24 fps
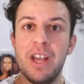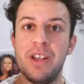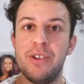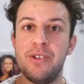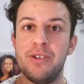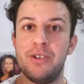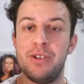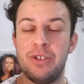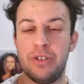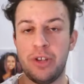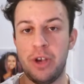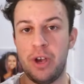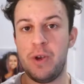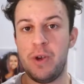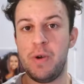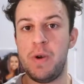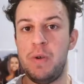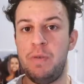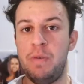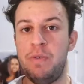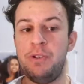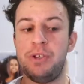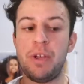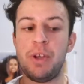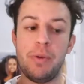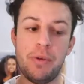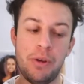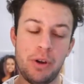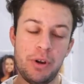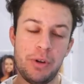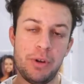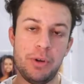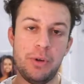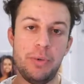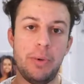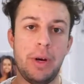So if you don't
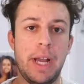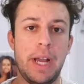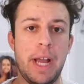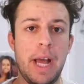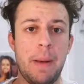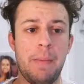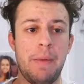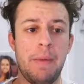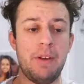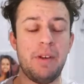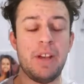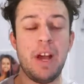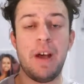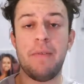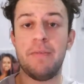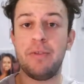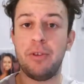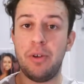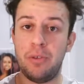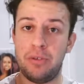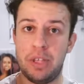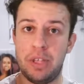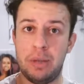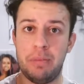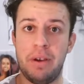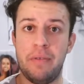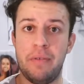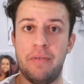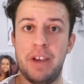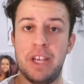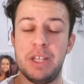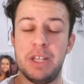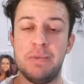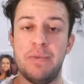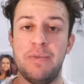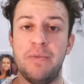know who I am and you have not seen my
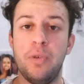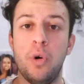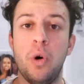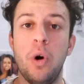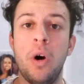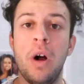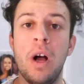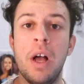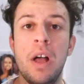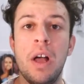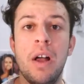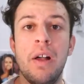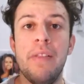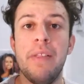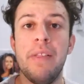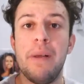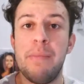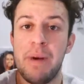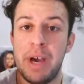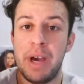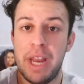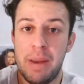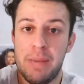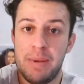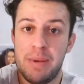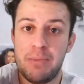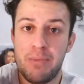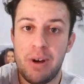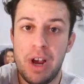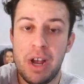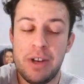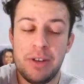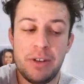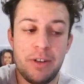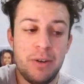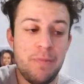face before, then my name is
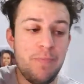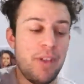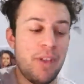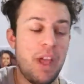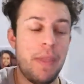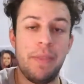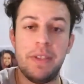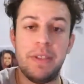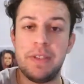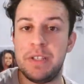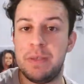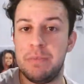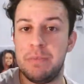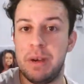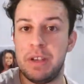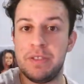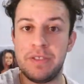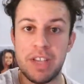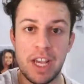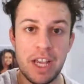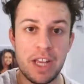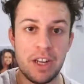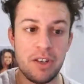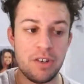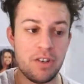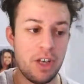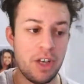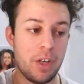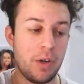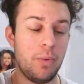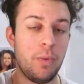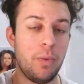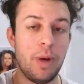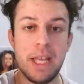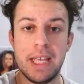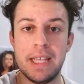Brandon and this is my second
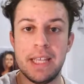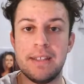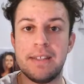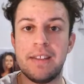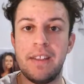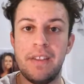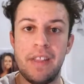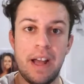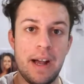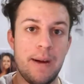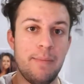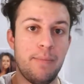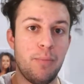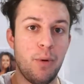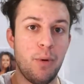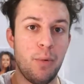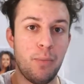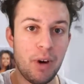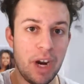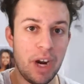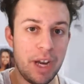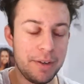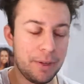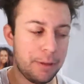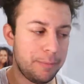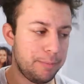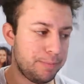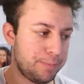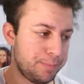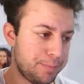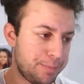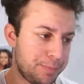channel, Is That More Brandon.